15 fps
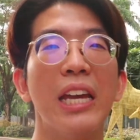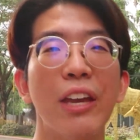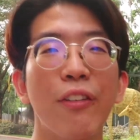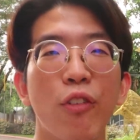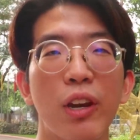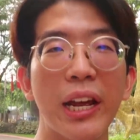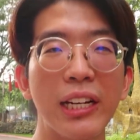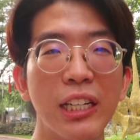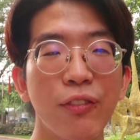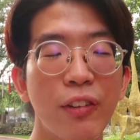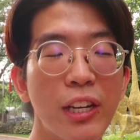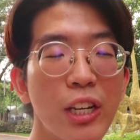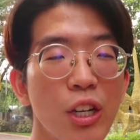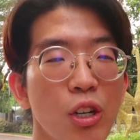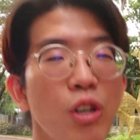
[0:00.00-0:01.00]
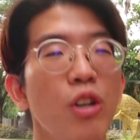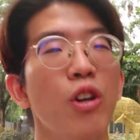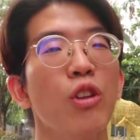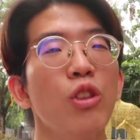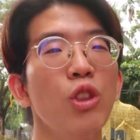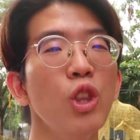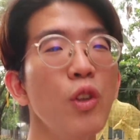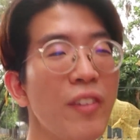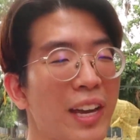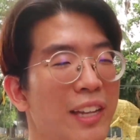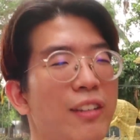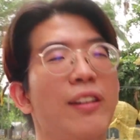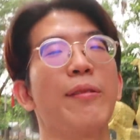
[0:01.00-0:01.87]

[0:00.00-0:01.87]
If you like this video, don't forget to